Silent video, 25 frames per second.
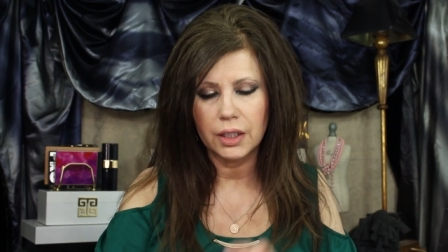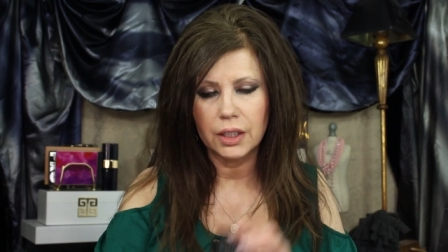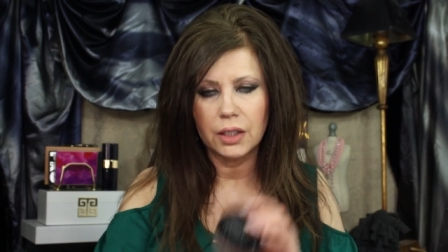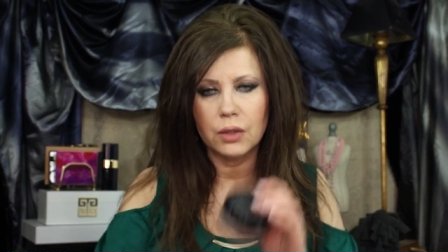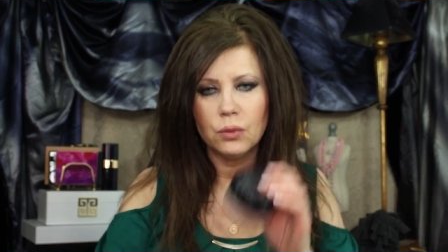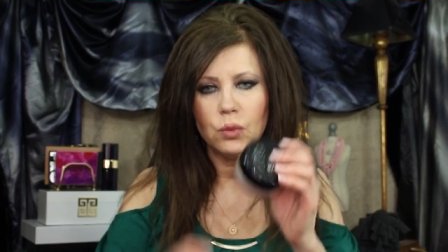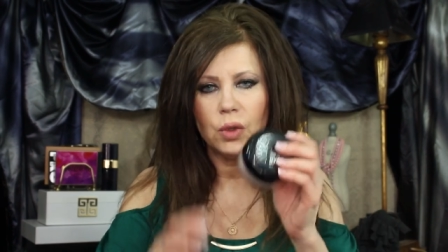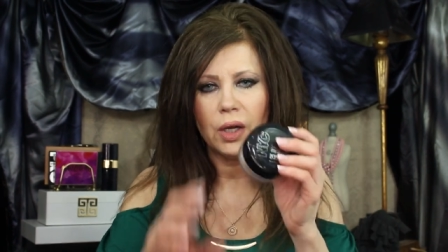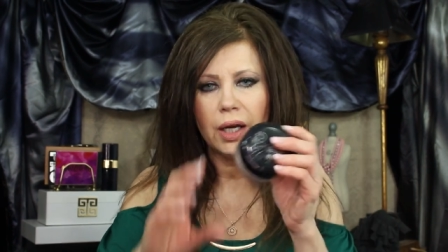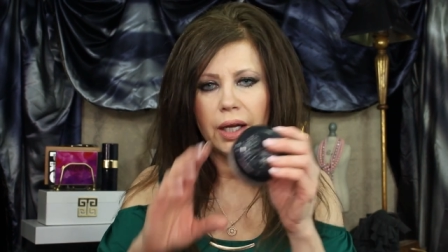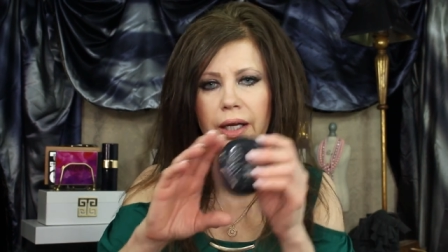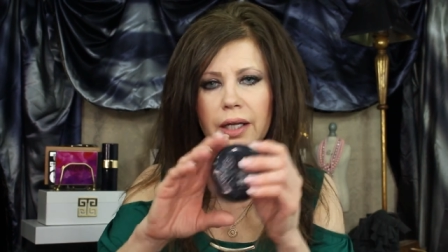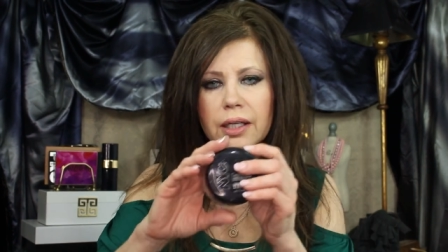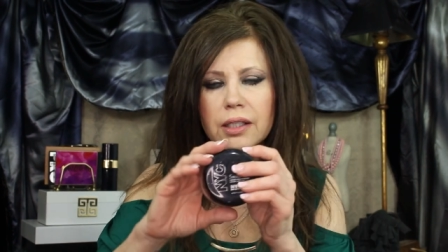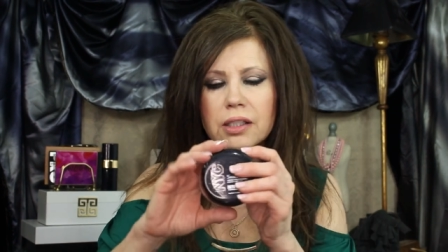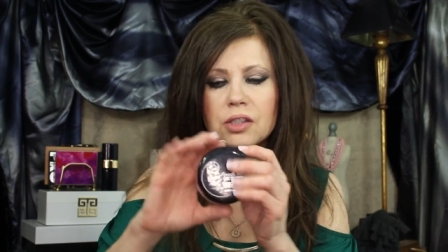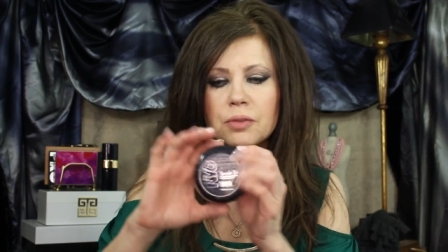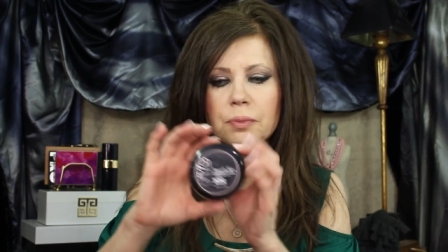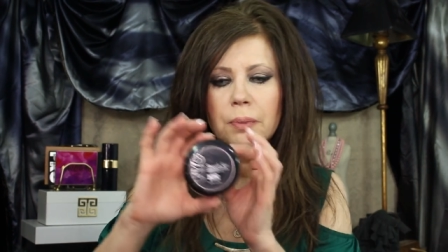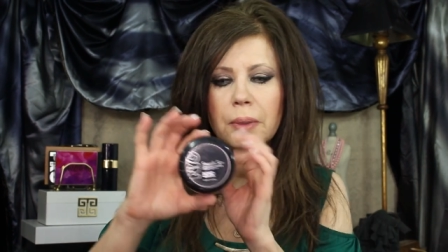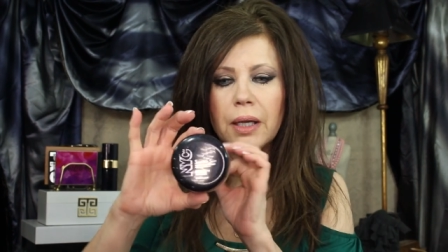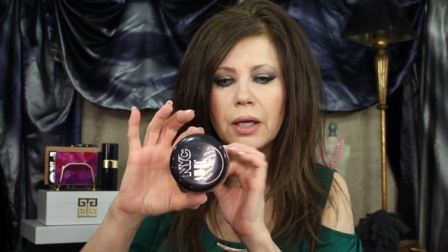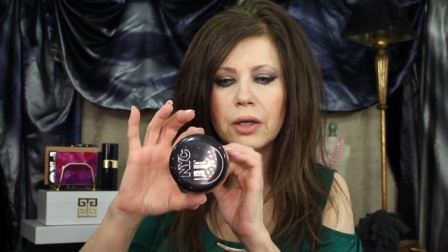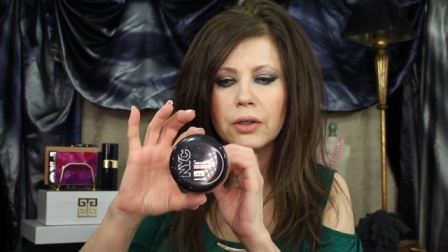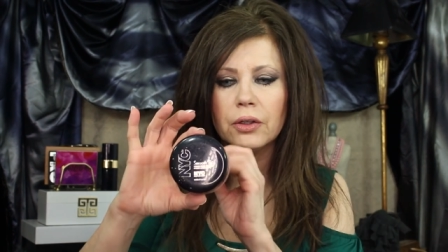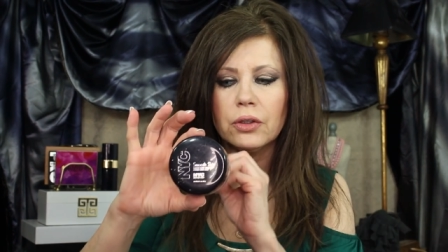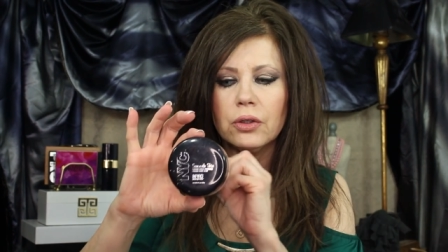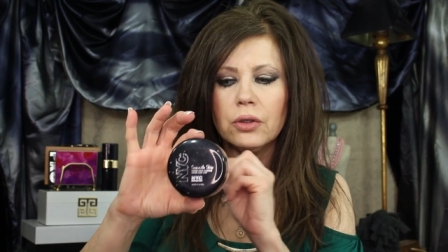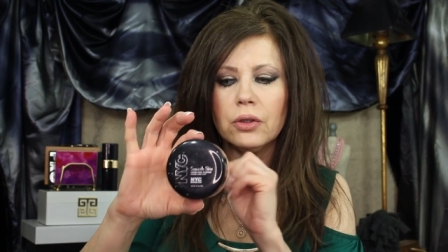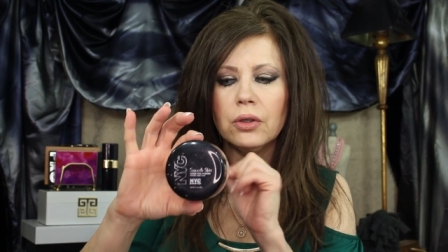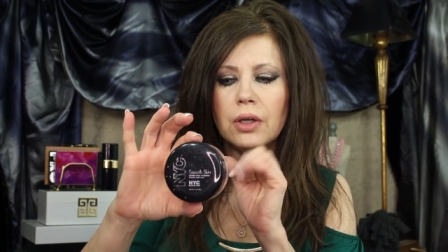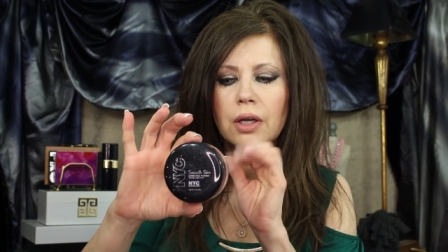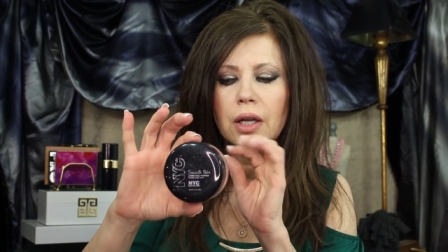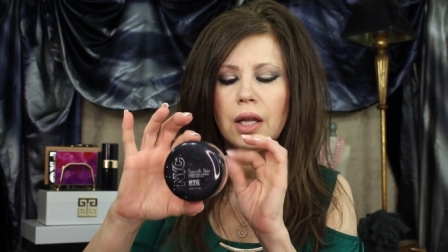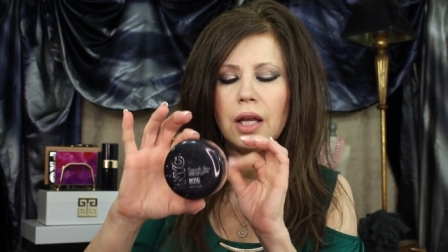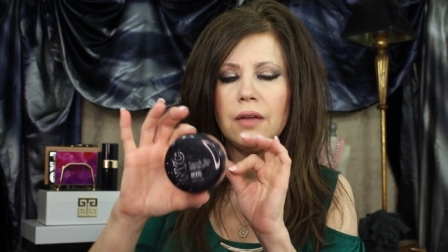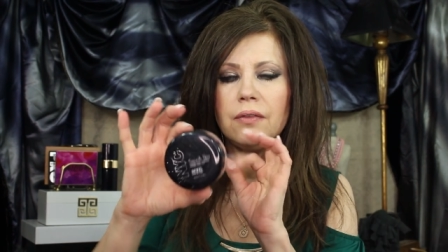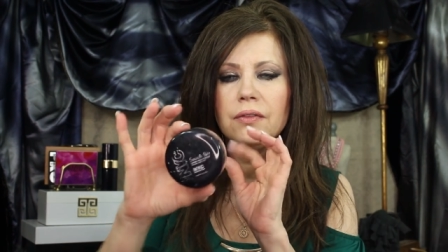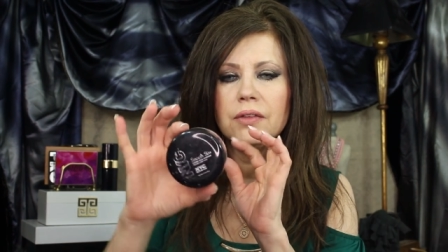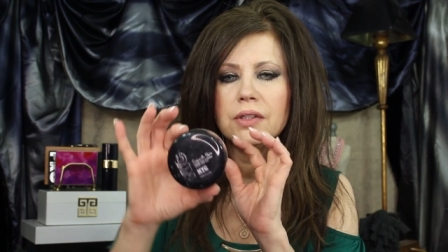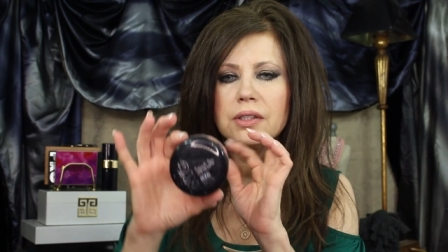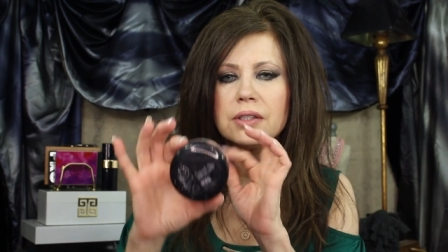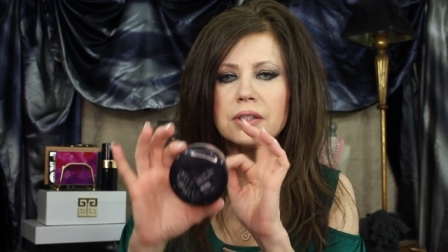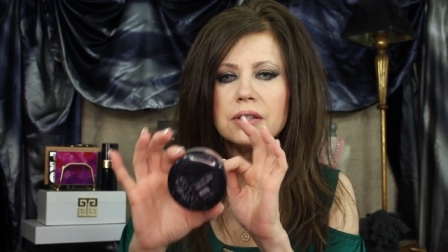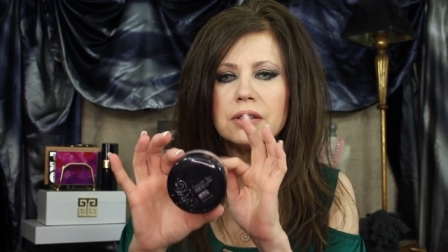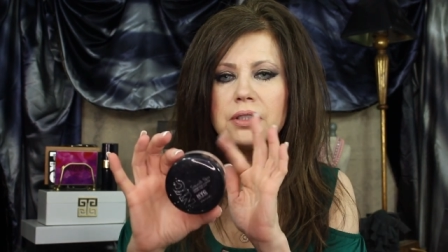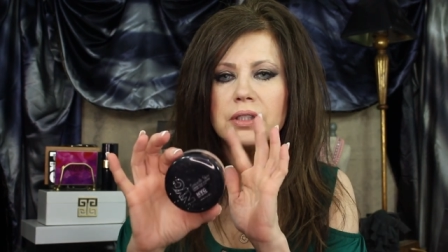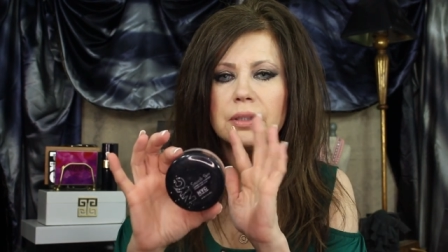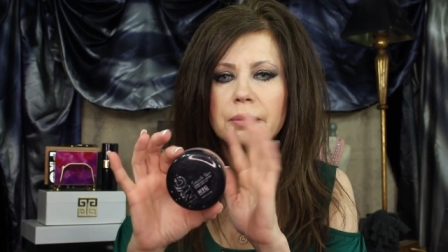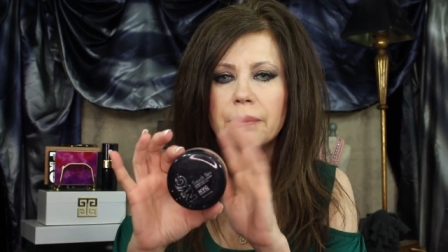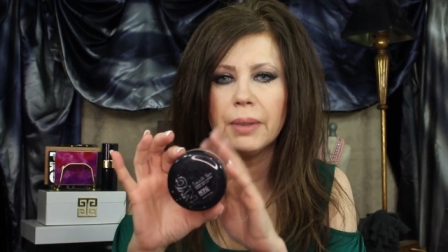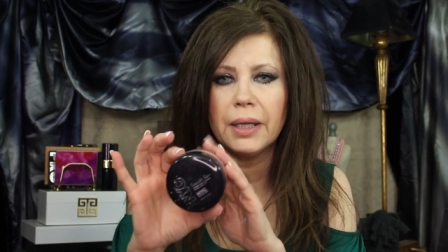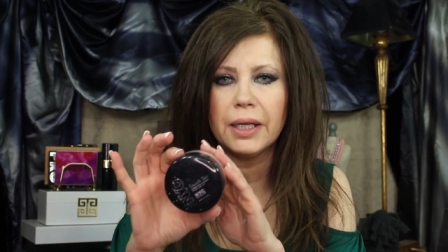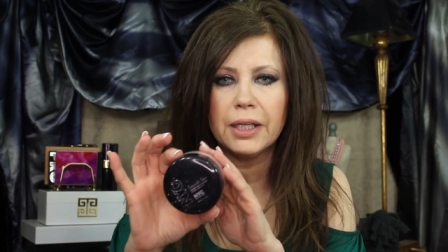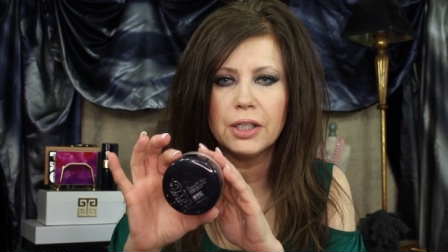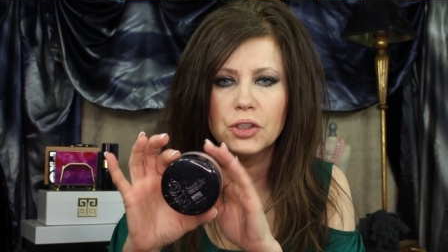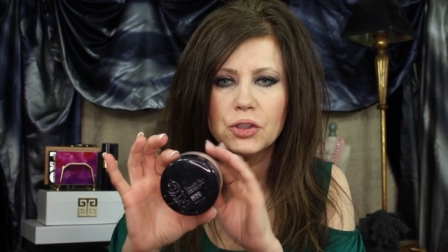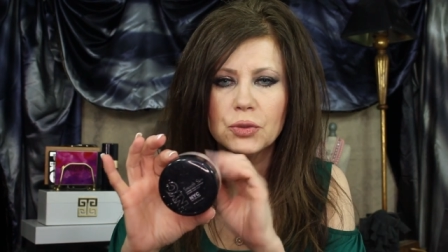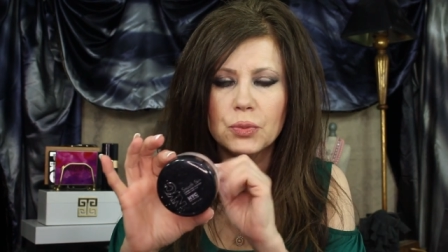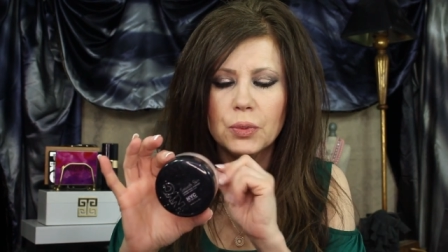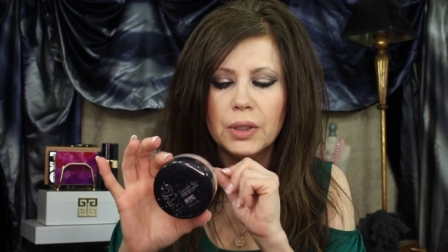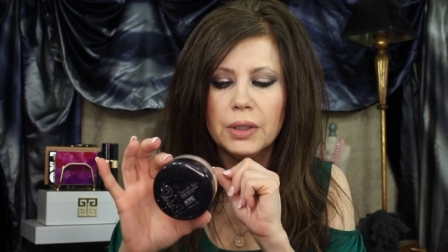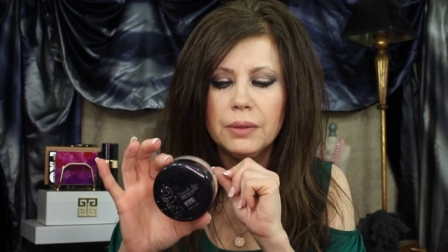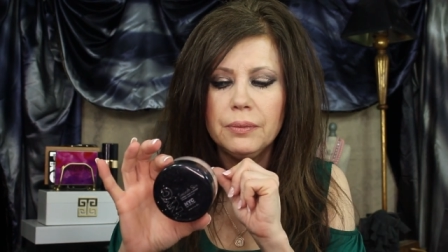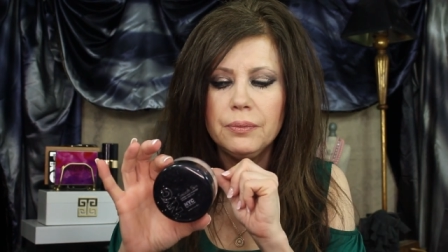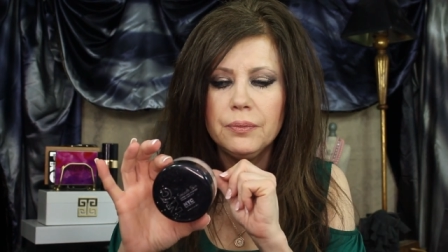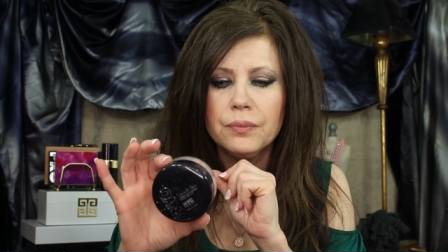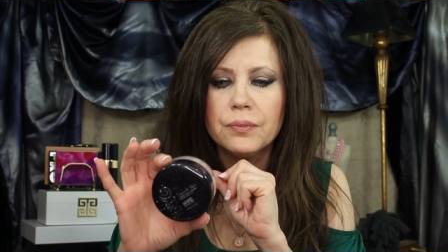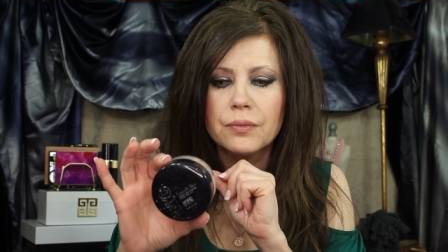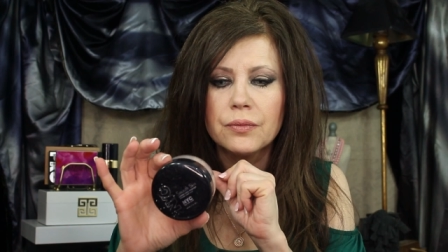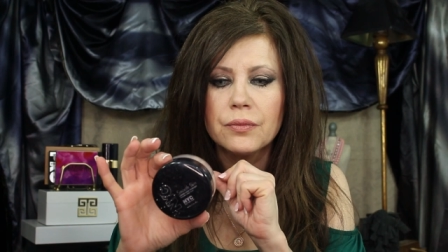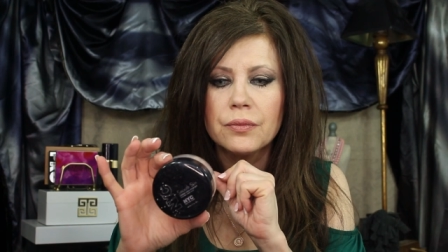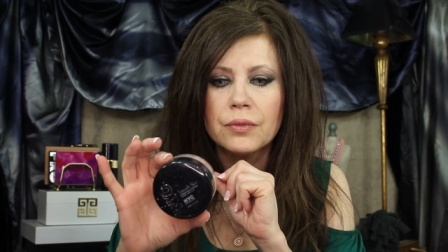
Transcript: NYX powder, and this is the beige one,